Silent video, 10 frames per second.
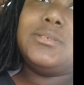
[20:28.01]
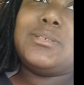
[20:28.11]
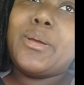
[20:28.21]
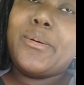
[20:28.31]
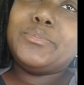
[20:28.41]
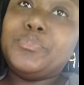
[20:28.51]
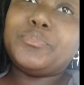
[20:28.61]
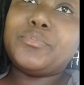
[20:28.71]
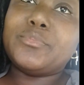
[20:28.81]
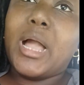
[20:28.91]
So,
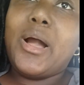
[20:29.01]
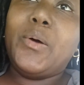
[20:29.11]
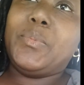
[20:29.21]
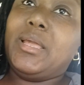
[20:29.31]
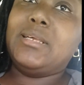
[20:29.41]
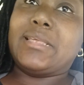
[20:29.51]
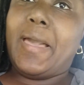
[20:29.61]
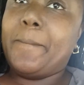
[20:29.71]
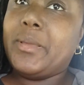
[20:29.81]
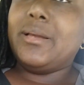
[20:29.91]
I hope that he's
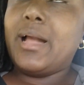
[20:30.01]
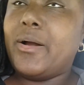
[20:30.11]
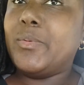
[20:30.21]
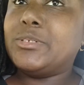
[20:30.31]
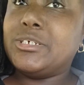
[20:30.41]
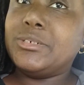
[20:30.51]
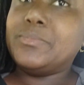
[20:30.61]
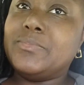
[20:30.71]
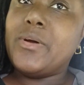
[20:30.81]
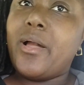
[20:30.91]
happy. I hope so.
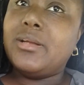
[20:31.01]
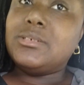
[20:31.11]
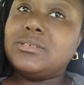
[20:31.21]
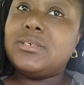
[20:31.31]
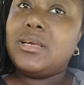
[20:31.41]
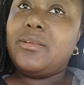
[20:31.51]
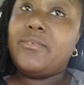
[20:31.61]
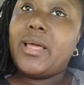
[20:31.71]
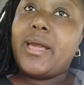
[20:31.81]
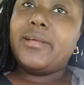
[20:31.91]
And if
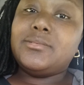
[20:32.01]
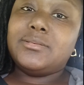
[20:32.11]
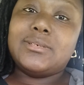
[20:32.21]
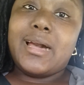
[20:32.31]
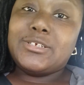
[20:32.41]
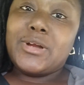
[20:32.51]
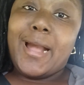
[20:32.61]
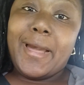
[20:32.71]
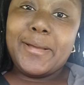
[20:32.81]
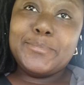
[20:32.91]
not, I
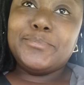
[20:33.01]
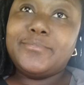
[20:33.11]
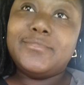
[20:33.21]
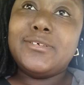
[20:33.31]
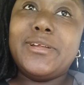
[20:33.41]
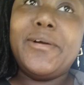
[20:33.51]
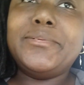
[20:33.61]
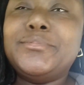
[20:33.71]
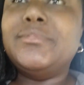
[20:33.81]
tried, you know.